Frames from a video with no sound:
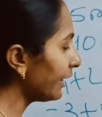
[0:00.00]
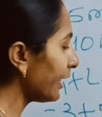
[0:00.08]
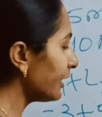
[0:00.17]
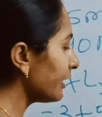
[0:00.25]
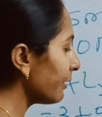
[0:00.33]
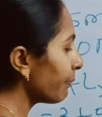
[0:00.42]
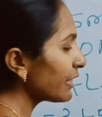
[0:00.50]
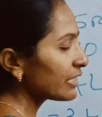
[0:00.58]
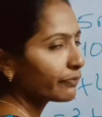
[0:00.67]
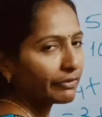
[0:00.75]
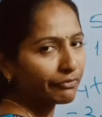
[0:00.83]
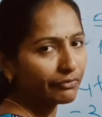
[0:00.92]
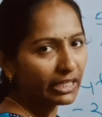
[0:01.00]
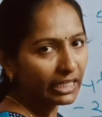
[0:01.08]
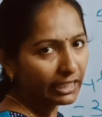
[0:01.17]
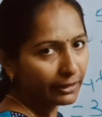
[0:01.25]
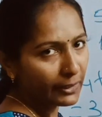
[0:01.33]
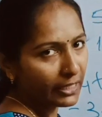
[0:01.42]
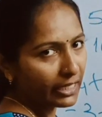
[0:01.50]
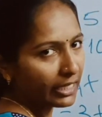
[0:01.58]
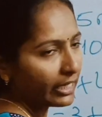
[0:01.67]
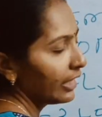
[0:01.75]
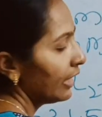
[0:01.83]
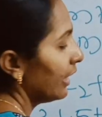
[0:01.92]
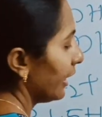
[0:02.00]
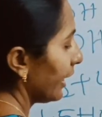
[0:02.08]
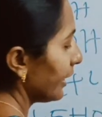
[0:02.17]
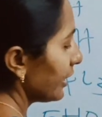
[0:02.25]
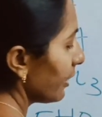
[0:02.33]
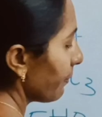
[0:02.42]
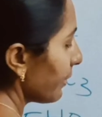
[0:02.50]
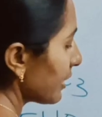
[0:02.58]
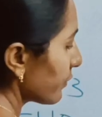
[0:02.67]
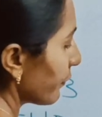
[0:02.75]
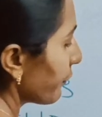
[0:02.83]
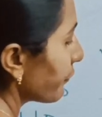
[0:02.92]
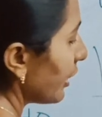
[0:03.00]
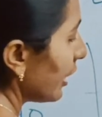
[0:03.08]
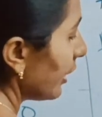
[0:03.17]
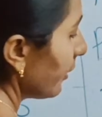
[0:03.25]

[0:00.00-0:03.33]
80 plus 15, 80 plus 15,